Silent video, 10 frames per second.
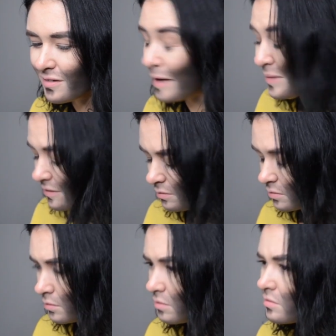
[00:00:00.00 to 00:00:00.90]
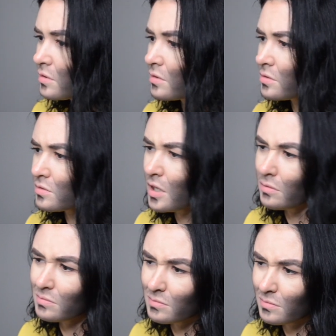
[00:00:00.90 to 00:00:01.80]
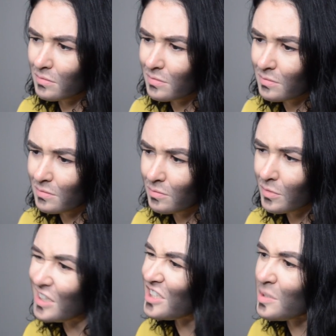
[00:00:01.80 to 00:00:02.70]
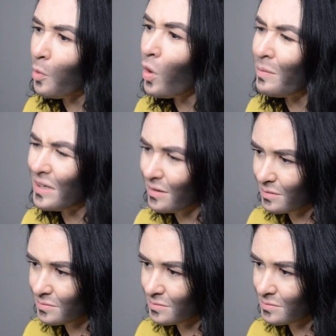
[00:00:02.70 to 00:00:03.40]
I mean, oh, what a disappointment.